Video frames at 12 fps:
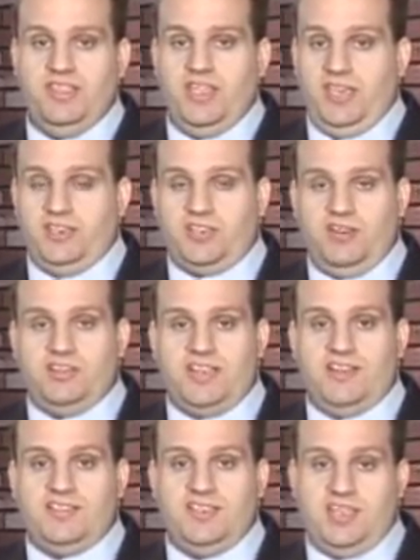And it turns
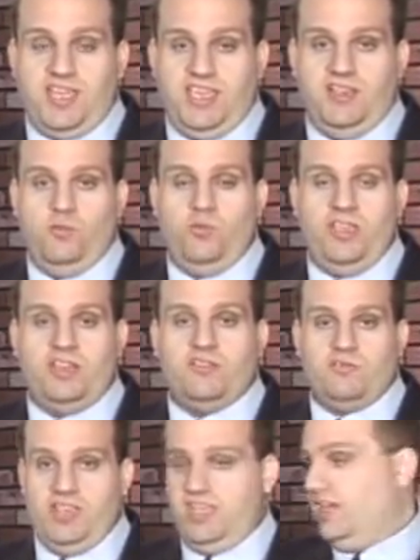out today, we
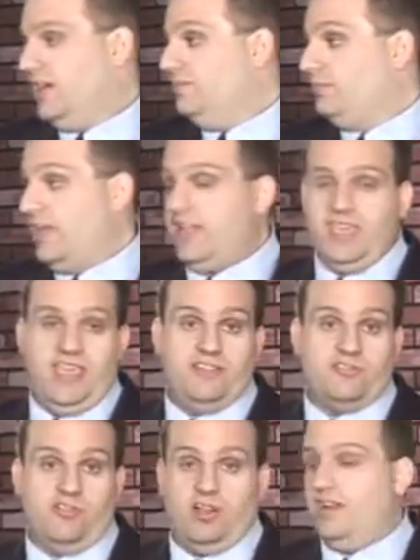agree, and black can
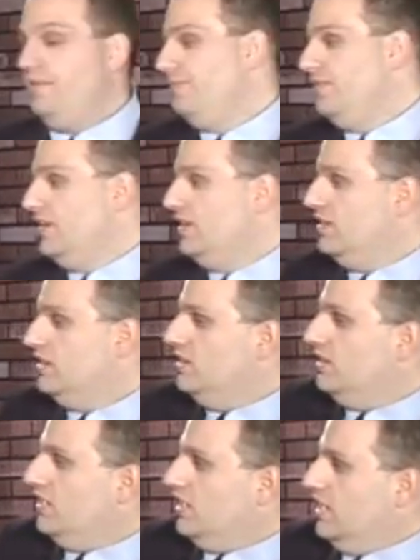draw.
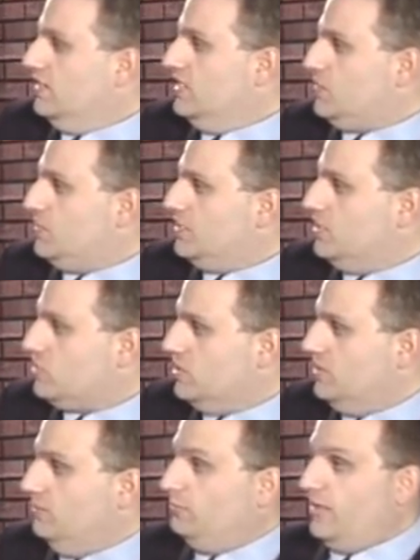In this
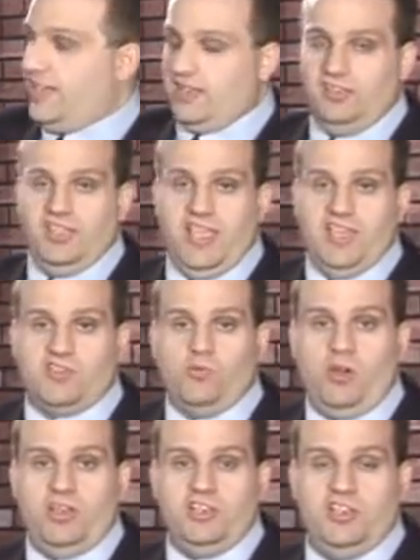position, black only has
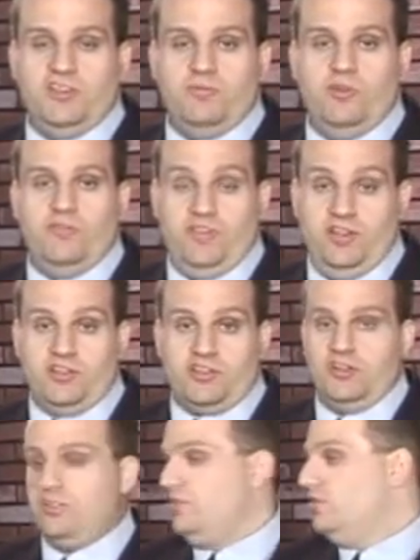one good move that
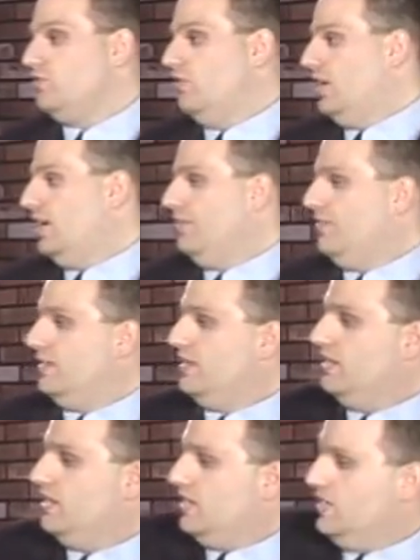ensures the draw.
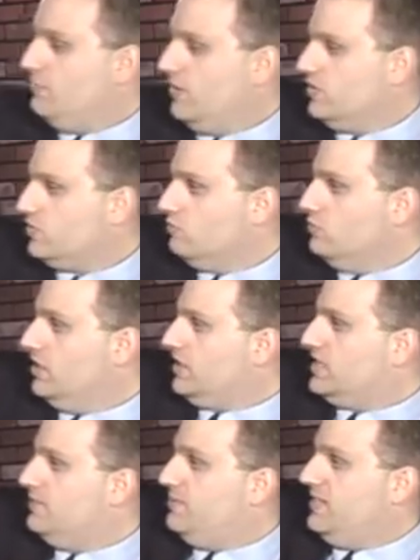He plays rook
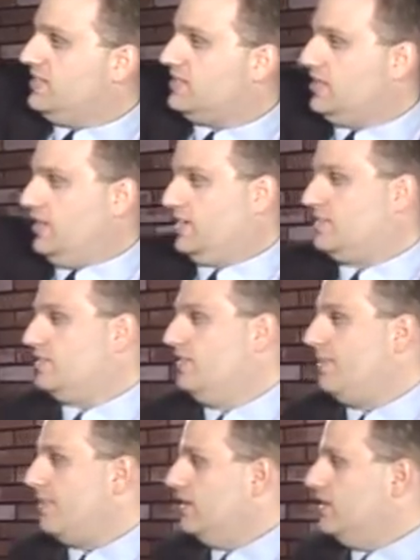to b6.
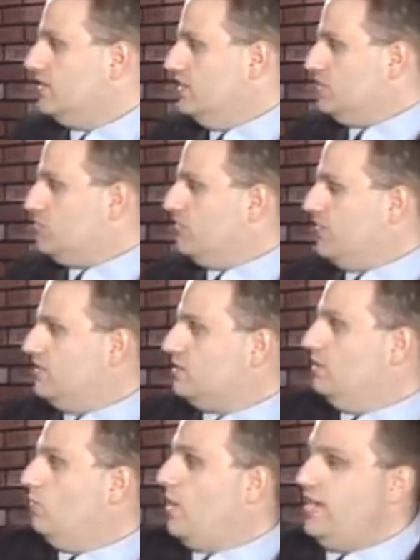This prevents
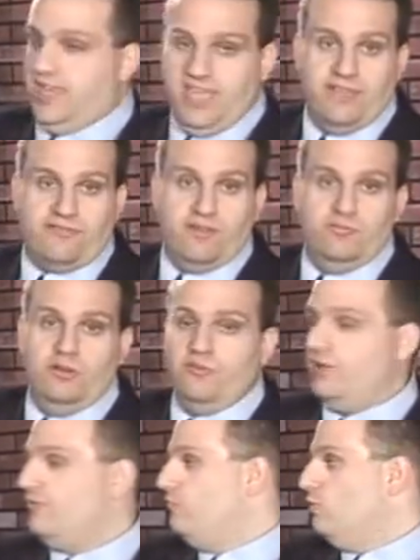the white king from
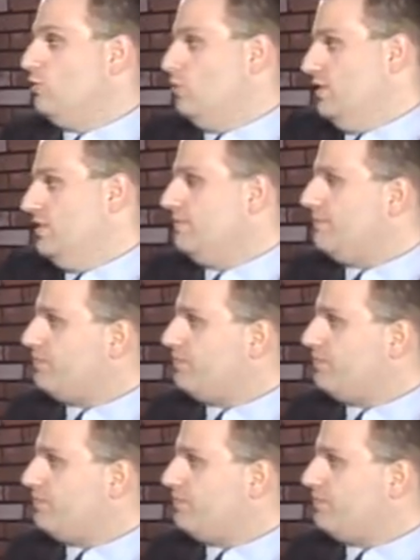moving forward.